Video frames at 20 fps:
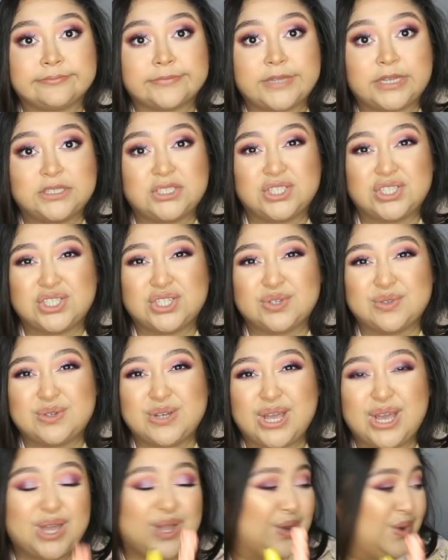I'm just so
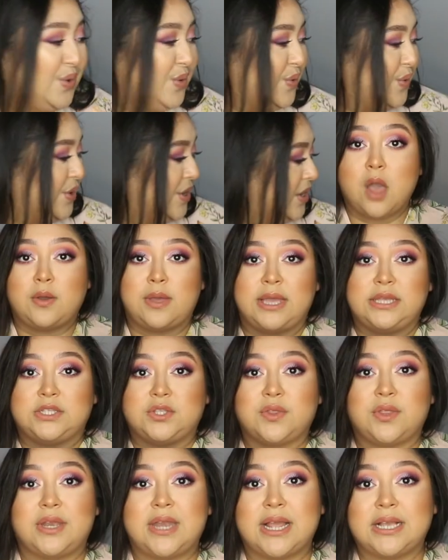no. Okay,
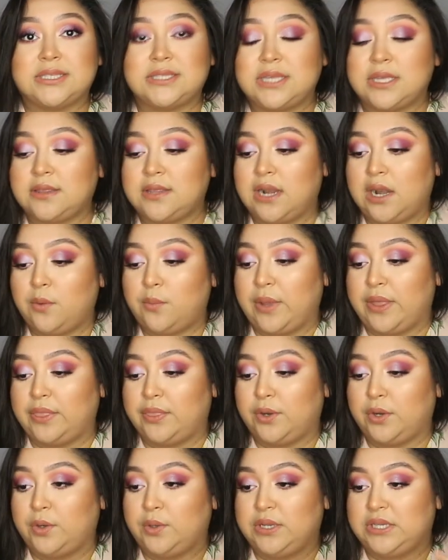so the next thing that I went
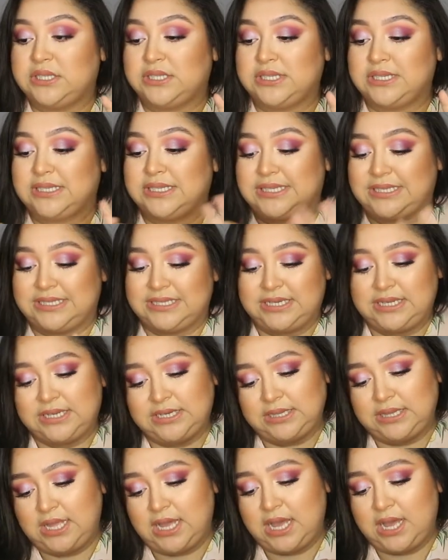through is the
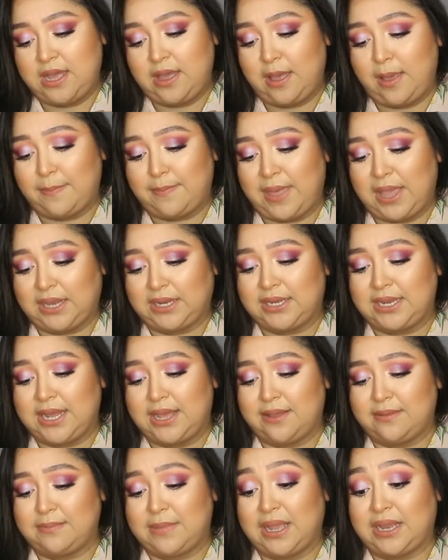Stila
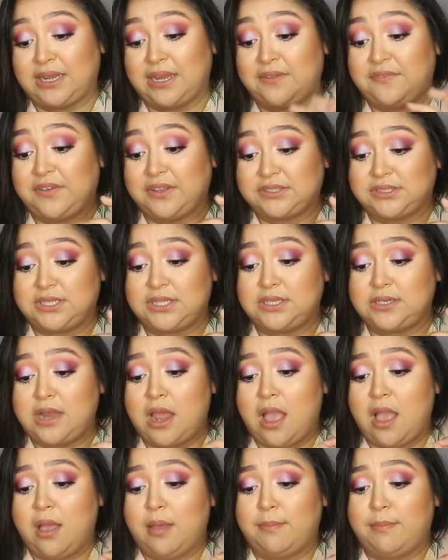Magnificent